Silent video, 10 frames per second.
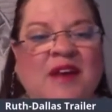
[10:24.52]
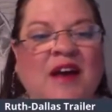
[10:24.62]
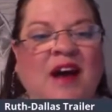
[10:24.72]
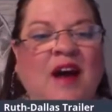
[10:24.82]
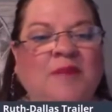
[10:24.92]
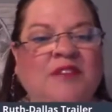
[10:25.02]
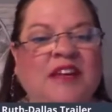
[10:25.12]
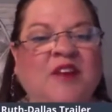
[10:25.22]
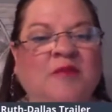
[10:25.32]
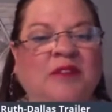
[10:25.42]

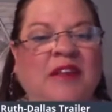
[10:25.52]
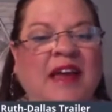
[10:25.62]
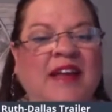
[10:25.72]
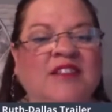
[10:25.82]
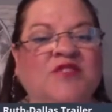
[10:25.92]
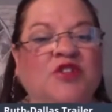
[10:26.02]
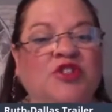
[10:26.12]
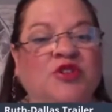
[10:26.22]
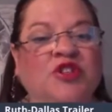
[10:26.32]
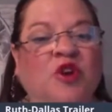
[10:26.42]
Update on plans for
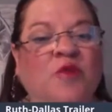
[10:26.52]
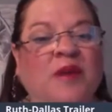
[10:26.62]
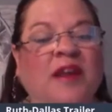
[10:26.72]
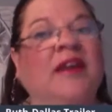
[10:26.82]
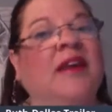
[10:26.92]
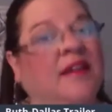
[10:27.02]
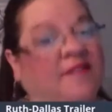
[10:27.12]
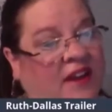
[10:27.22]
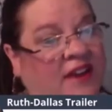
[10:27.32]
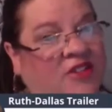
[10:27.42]
church opening and
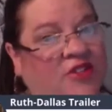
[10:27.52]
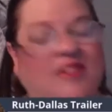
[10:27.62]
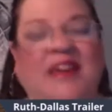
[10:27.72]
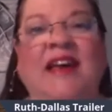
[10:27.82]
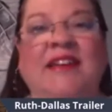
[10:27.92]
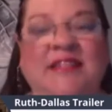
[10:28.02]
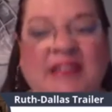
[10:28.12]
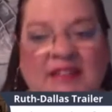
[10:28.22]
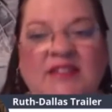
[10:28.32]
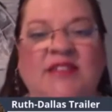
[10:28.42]
financial status.
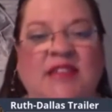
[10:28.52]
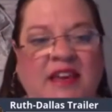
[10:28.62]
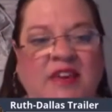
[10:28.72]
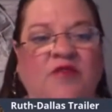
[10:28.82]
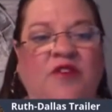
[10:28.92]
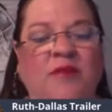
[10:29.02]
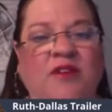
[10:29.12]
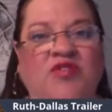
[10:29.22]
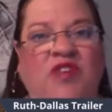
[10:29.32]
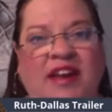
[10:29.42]
Yes, thank you very
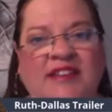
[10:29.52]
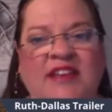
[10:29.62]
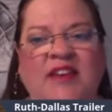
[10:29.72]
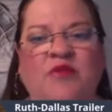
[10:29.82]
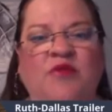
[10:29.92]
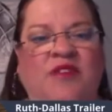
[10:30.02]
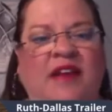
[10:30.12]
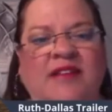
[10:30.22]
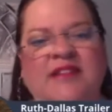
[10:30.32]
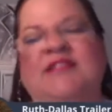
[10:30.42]
much for asking, Ruth
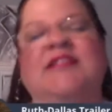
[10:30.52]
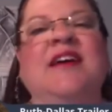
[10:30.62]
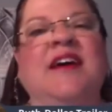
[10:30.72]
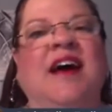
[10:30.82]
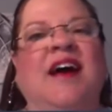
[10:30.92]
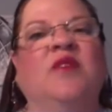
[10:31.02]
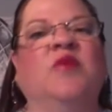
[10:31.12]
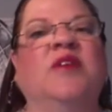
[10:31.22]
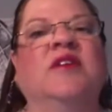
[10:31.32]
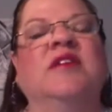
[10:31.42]
Dallas. I
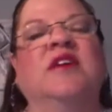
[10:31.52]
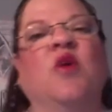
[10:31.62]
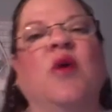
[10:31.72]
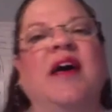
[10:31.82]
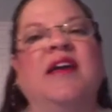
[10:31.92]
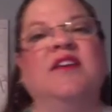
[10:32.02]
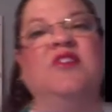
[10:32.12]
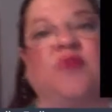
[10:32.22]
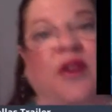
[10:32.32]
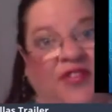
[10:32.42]
will go ahead and
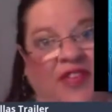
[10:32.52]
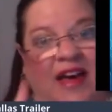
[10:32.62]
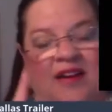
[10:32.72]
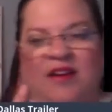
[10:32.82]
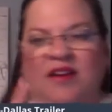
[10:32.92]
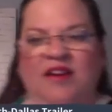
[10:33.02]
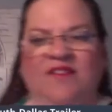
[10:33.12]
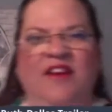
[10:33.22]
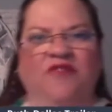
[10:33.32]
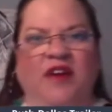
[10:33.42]
address that. If
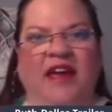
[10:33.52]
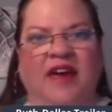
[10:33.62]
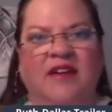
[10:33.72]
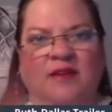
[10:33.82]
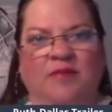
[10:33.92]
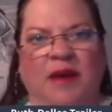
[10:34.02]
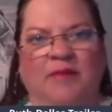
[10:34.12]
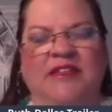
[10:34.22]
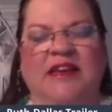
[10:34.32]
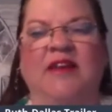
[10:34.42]
I forget, pop
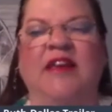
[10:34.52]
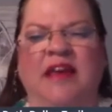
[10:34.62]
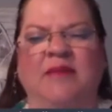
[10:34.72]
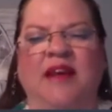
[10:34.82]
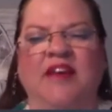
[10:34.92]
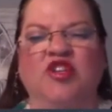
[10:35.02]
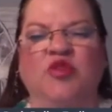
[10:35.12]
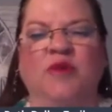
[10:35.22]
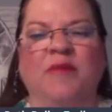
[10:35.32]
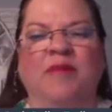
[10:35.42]
it down again, but I should
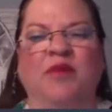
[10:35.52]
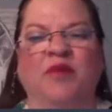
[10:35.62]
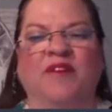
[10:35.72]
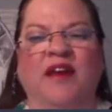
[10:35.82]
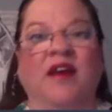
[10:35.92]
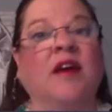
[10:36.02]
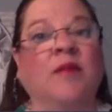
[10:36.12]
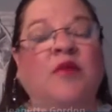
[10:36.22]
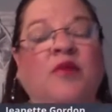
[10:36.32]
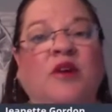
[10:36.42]
remember. We've had a
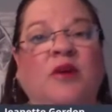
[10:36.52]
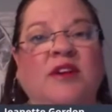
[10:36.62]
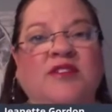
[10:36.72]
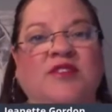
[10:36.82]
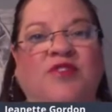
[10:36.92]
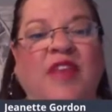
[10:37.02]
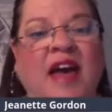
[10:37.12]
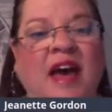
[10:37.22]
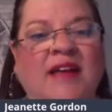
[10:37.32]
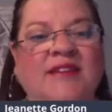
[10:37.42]
couple requests for that.